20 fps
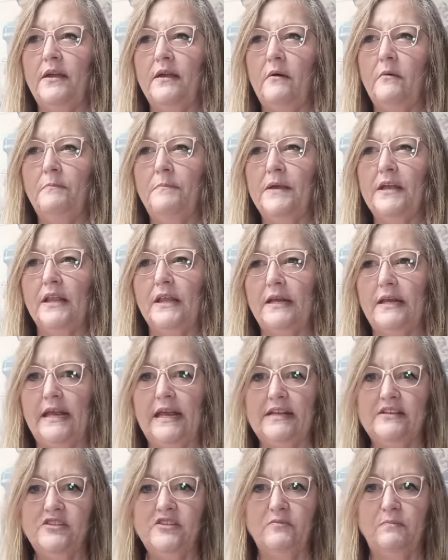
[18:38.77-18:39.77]

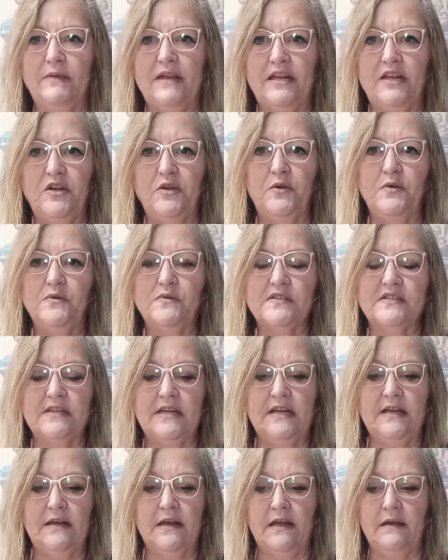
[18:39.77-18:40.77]
ability to be
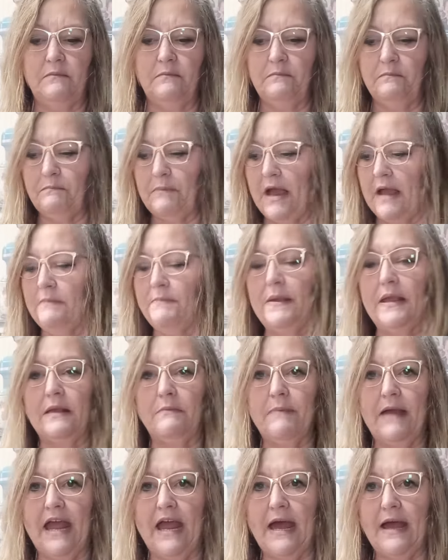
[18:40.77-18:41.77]
used in a
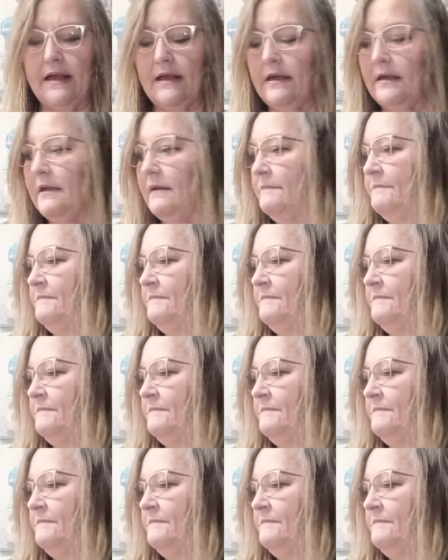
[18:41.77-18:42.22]
piping bag.